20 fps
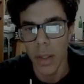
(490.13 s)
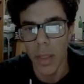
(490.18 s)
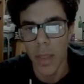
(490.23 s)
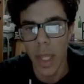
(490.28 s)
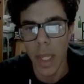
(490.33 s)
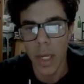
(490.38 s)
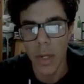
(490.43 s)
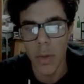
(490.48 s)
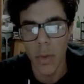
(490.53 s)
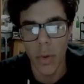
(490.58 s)

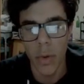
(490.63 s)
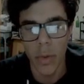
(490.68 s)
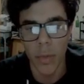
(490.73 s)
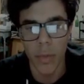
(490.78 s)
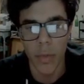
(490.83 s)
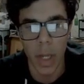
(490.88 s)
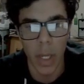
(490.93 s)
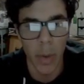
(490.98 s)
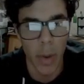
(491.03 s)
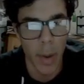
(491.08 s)
Then you will
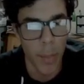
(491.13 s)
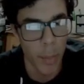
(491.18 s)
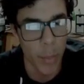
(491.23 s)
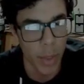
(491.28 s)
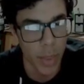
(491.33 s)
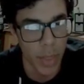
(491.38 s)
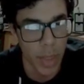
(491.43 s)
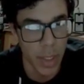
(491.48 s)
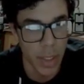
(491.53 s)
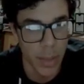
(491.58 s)
follow up
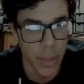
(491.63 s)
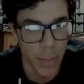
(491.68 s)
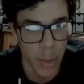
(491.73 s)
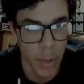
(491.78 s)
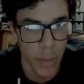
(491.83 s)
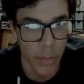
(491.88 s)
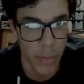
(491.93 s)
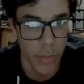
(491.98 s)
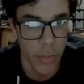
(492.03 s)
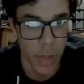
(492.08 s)
with this
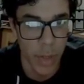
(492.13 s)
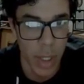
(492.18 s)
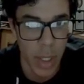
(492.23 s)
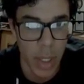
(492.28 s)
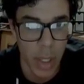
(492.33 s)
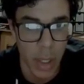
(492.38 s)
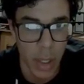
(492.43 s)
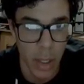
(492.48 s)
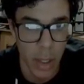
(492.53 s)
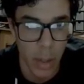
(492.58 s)
move,
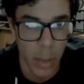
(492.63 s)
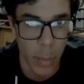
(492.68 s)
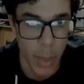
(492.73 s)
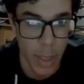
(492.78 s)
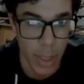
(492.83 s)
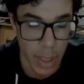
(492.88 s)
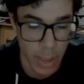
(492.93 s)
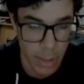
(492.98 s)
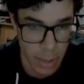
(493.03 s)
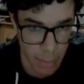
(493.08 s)

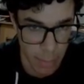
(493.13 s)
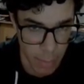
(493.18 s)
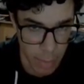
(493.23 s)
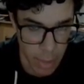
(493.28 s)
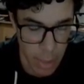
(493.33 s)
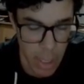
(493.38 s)
queen e7.